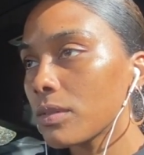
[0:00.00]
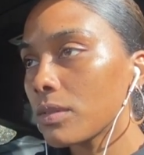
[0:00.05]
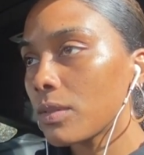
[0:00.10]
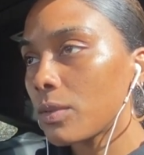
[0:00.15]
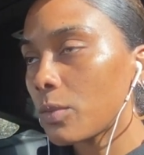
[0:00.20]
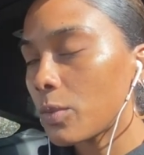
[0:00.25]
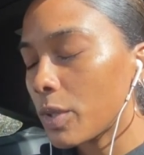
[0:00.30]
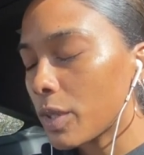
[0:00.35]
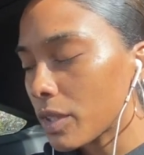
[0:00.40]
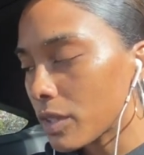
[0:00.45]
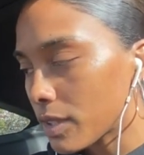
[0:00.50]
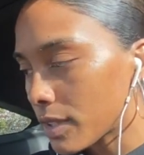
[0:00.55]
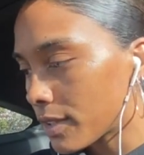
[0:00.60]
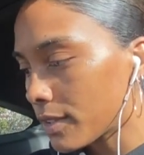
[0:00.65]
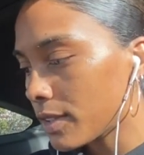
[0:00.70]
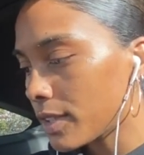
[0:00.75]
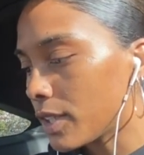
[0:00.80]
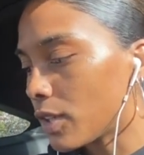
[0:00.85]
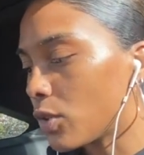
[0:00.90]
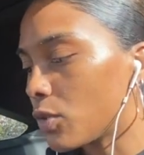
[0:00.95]
we're
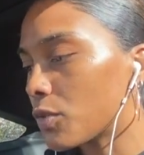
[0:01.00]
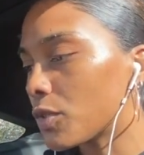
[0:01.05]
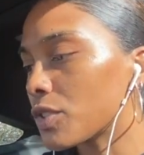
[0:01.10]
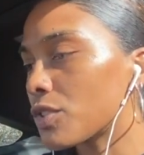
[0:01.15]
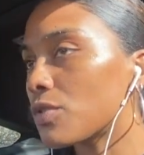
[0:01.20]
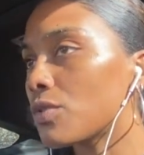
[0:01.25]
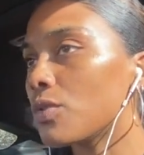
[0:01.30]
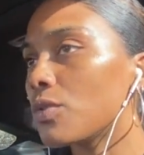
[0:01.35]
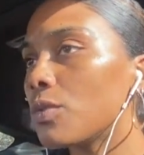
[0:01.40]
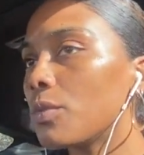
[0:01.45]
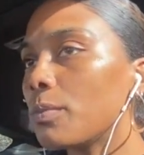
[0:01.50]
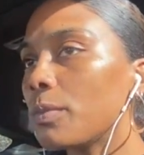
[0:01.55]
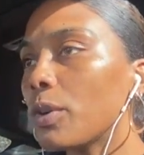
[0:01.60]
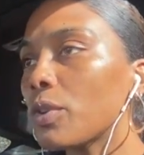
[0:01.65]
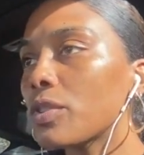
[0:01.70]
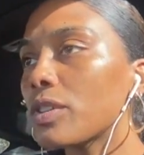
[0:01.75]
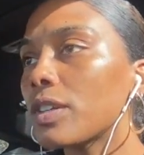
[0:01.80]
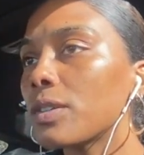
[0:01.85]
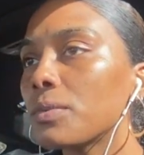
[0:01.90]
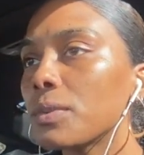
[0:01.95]
literally over to both
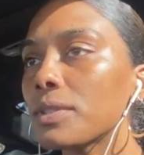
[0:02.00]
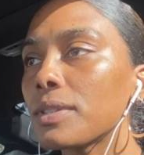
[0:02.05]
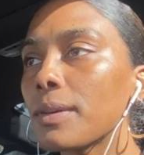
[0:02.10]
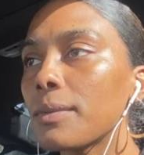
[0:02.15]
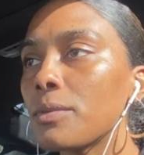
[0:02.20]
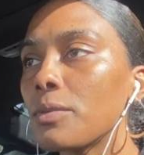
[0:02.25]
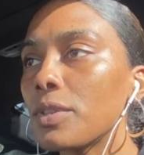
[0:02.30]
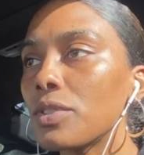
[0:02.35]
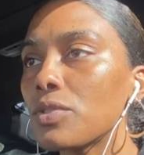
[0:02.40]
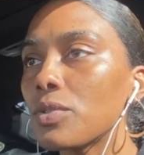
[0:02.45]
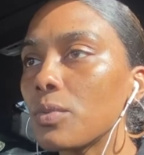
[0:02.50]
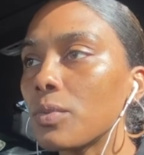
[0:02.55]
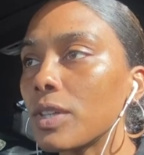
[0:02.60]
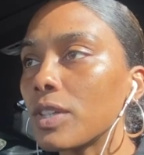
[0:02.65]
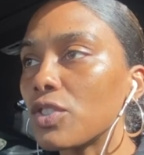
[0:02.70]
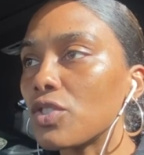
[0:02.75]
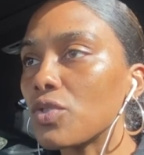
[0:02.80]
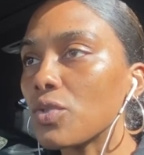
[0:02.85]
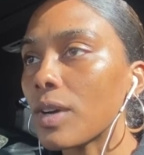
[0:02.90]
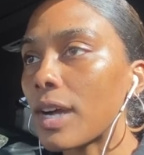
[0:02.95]
goodwills that we went to were
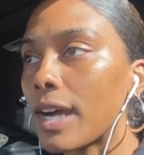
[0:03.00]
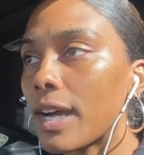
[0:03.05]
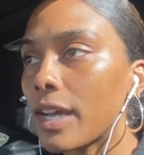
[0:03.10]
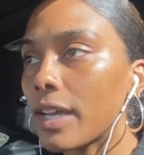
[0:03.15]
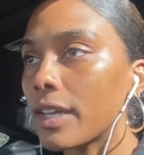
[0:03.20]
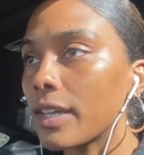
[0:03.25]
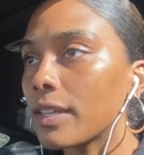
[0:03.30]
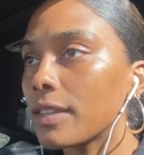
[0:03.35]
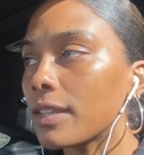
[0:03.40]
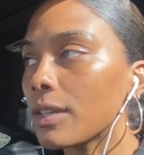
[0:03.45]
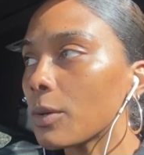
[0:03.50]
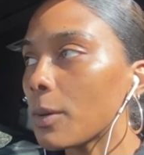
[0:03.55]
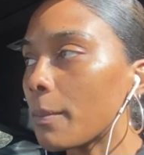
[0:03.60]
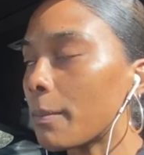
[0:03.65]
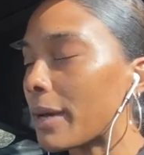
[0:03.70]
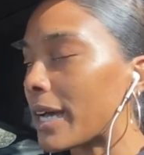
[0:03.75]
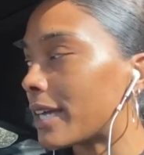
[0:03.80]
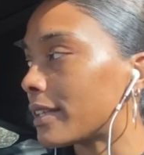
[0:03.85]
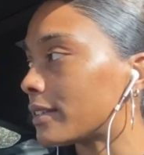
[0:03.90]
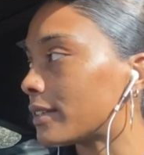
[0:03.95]
dry they were
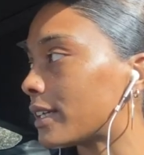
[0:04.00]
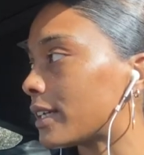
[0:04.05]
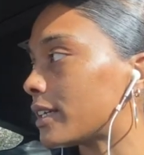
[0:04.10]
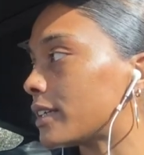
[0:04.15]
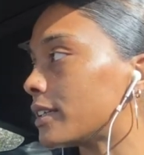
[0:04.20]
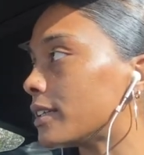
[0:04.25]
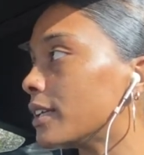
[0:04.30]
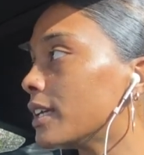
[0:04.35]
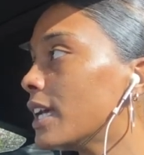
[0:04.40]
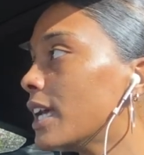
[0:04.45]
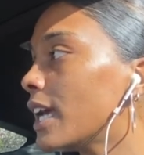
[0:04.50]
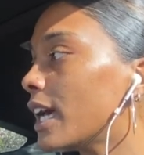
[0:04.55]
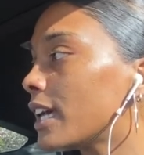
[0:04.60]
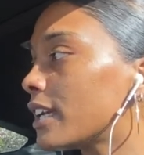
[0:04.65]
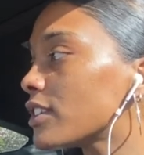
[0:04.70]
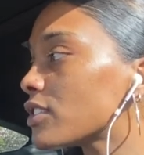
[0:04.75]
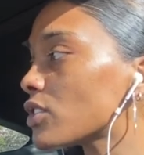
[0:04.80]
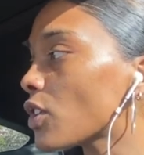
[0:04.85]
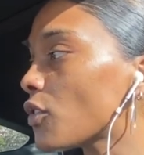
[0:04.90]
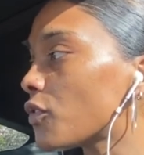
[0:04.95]
mad dead and
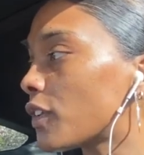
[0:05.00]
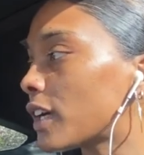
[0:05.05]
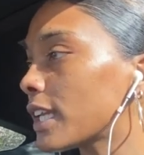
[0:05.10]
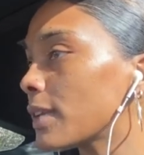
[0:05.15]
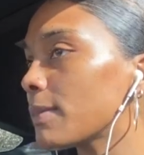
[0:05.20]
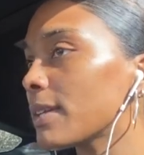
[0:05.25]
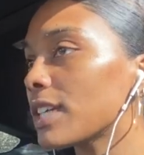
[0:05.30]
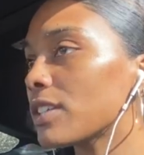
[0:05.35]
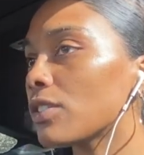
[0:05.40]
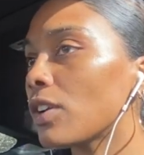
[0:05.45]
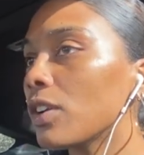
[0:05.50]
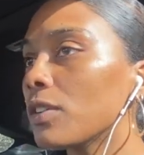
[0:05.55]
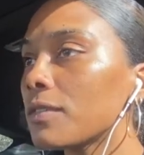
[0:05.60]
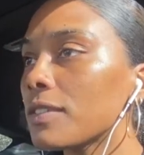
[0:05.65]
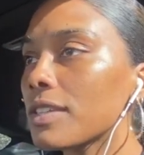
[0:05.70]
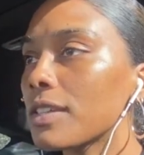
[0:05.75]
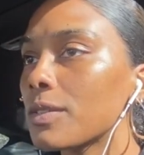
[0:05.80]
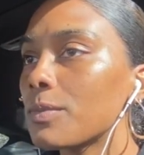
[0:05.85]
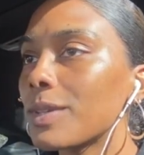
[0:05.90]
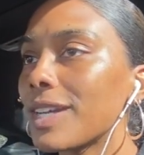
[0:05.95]
it's so funny because all of a
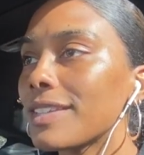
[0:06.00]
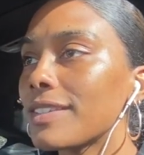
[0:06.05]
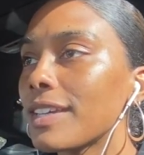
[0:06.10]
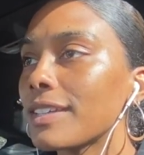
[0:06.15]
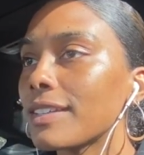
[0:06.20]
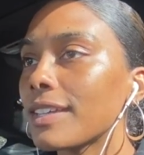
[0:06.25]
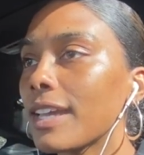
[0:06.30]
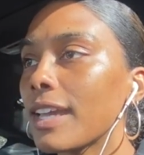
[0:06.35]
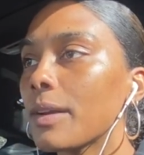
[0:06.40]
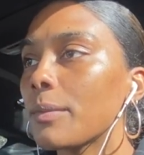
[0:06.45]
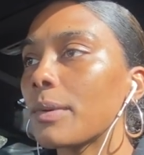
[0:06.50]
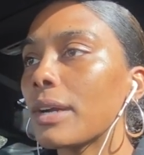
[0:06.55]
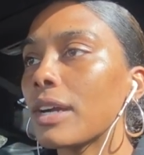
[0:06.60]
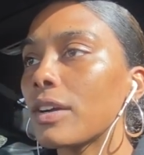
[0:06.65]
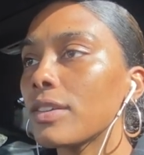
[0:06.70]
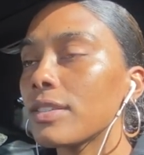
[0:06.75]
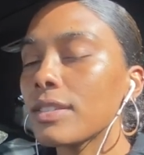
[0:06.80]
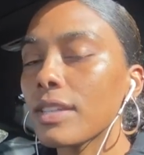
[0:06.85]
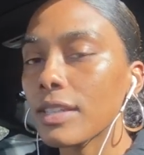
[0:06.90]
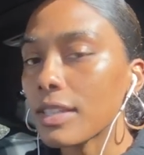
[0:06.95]
sudden when i take the camera out
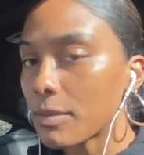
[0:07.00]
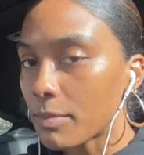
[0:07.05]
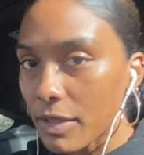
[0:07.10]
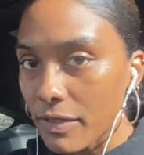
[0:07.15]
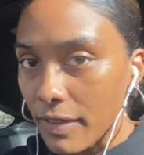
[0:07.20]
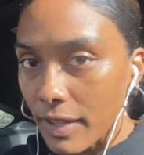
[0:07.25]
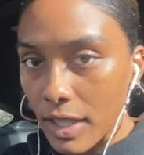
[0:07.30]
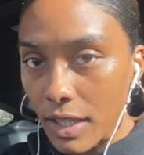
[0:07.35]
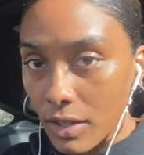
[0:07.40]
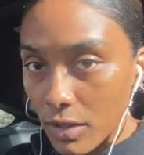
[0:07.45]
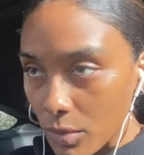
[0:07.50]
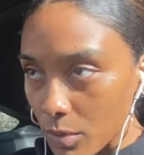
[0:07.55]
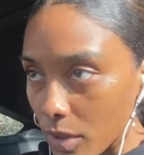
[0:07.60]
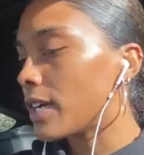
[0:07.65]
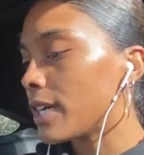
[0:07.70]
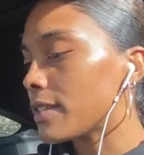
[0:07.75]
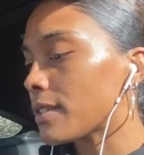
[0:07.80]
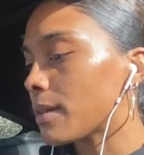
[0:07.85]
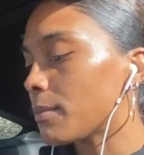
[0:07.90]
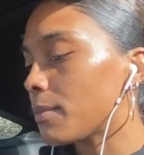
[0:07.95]
it's nothing to be found at goodwill
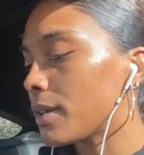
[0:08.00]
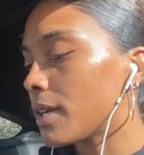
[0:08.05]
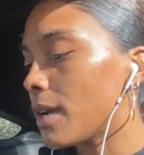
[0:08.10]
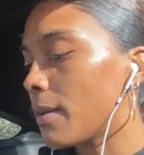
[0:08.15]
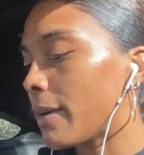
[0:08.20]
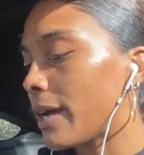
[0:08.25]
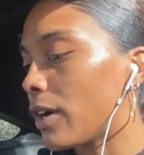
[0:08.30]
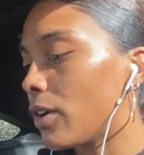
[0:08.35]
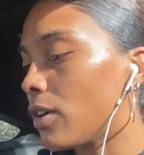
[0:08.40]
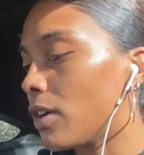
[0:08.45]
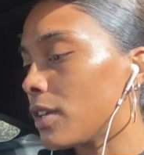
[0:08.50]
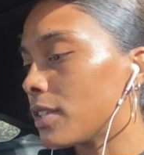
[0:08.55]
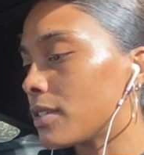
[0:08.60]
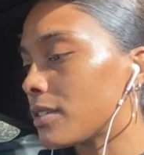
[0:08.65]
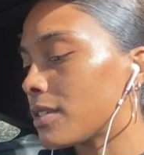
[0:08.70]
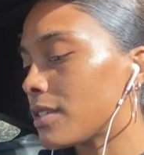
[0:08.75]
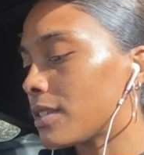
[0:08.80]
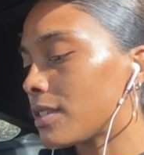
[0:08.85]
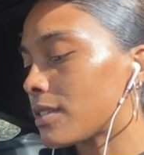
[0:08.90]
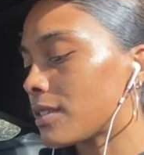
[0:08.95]
as i'm putting my all
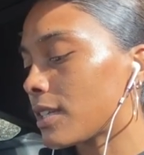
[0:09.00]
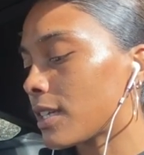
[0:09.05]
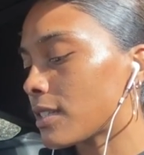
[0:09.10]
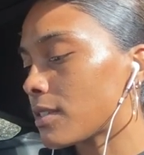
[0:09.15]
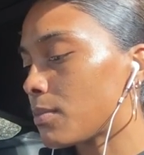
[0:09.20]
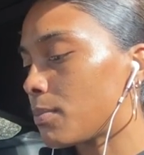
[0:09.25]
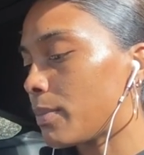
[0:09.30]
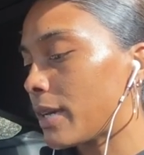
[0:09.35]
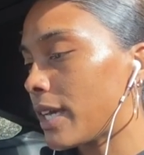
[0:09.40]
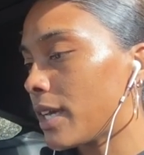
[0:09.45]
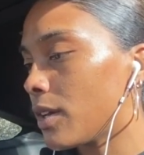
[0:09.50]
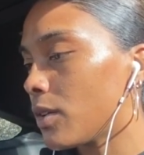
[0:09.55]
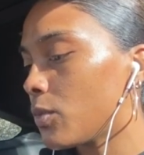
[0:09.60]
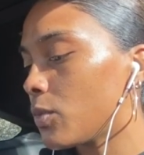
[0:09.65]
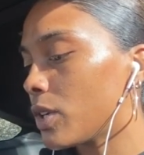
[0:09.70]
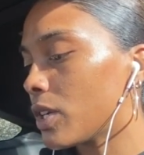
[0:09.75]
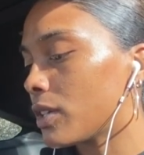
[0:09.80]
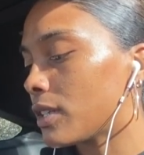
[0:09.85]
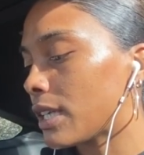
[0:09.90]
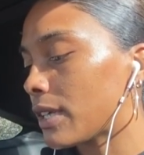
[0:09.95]
into this next bet we
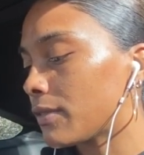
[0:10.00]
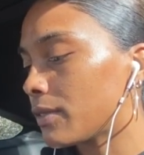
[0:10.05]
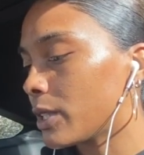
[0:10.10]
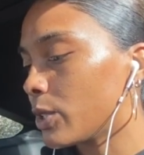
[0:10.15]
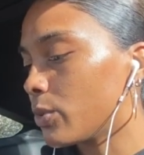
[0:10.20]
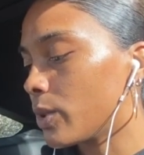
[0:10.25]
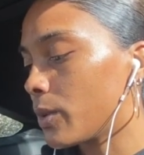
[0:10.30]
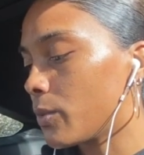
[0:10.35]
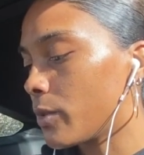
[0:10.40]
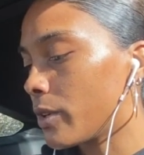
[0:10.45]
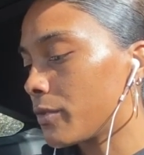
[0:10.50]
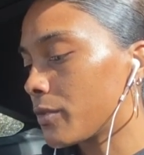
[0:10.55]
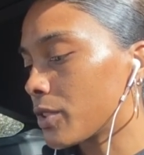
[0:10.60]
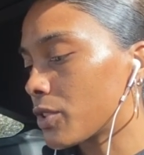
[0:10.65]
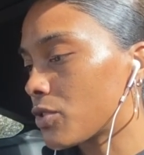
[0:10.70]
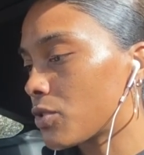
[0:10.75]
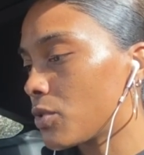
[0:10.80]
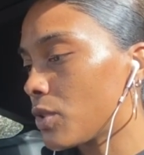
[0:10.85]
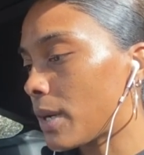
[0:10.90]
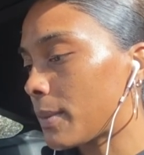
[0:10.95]
are definitely going one for
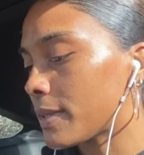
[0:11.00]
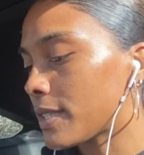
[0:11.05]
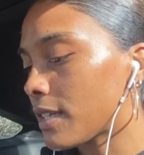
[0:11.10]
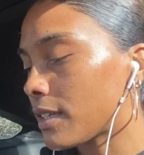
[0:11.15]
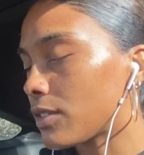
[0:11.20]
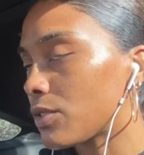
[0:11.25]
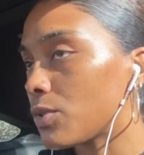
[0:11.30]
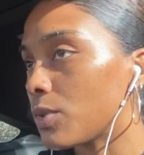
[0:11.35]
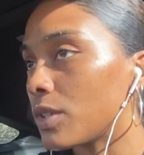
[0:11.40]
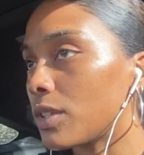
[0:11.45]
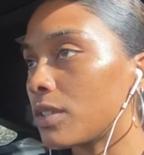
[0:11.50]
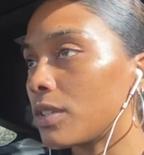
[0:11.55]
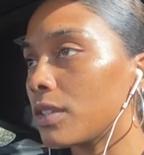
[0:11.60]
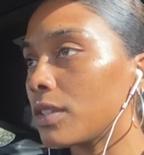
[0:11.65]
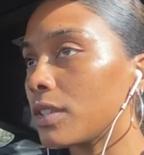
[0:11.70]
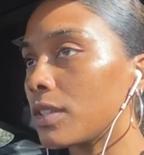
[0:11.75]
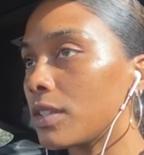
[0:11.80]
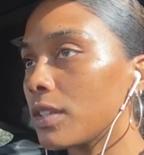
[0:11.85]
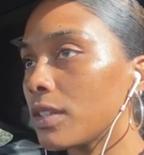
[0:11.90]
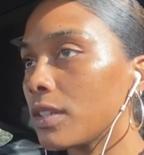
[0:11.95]
two i'm gonna take us to a good